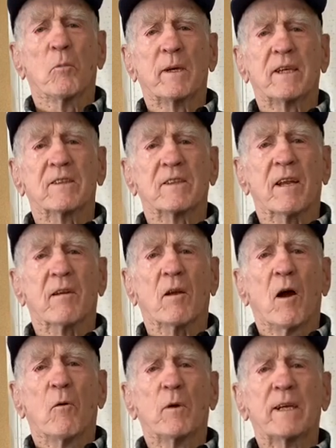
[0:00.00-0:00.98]
because that
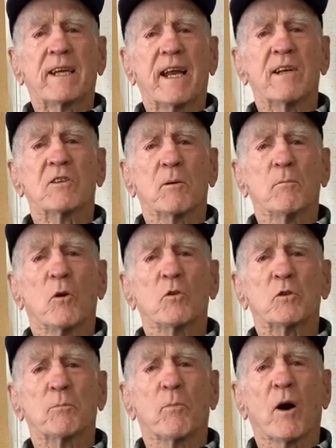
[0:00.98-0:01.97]
retains the
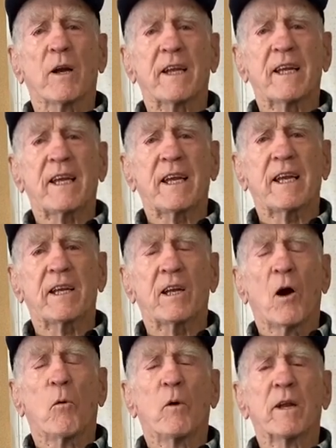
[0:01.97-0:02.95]
most body heat
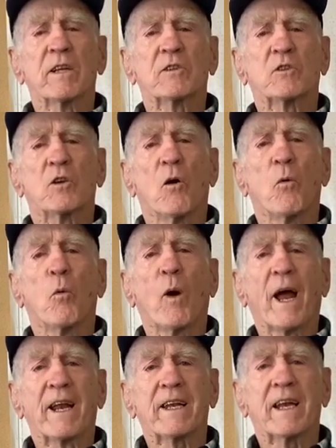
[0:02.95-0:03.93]
when it's
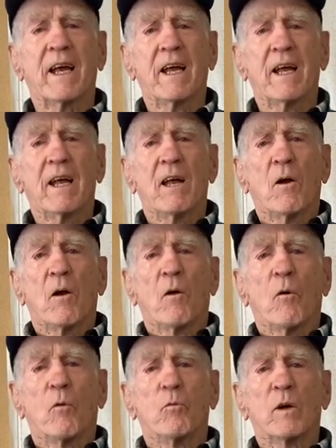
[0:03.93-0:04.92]
wet.
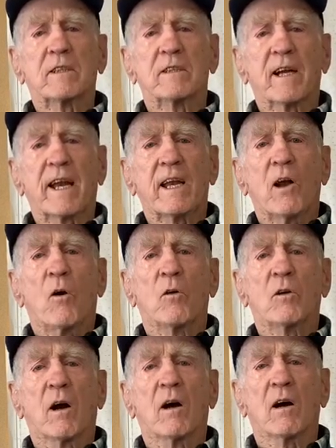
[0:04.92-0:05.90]
Regular
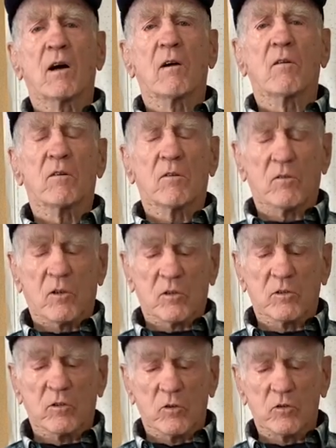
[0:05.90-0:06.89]
uh,
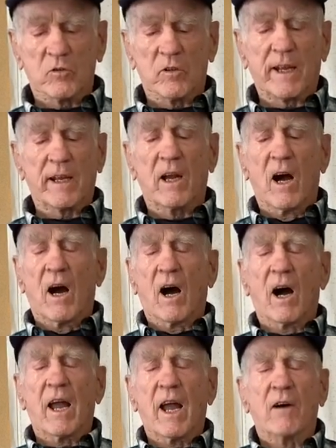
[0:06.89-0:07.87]
clothes like
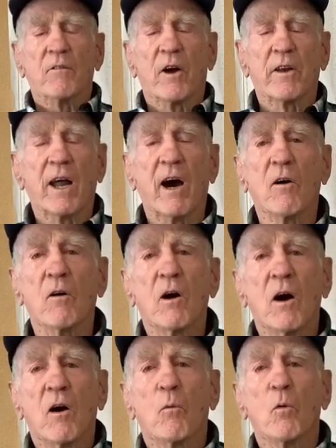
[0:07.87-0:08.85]
I have on now,
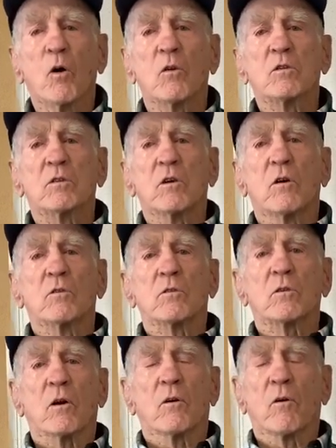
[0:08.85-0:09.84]
wool
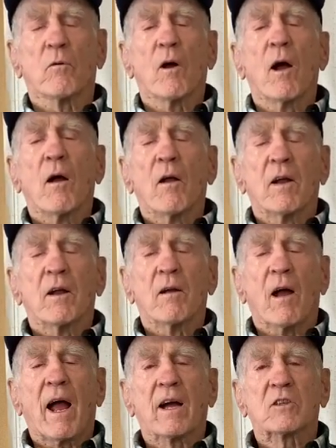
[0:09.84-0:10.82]
clothes, or
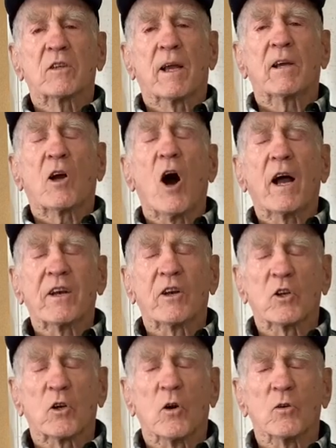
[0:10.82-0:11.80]
actually cotton
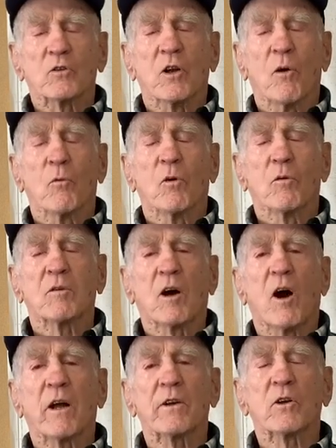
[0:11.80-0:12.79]
clothes, not wool,
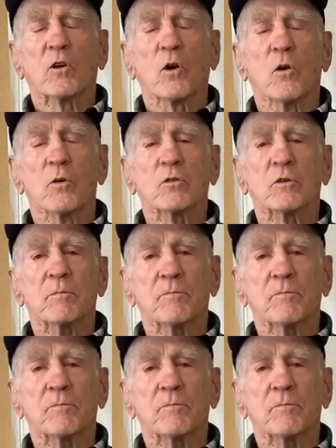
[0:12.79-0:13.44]
cotton clothes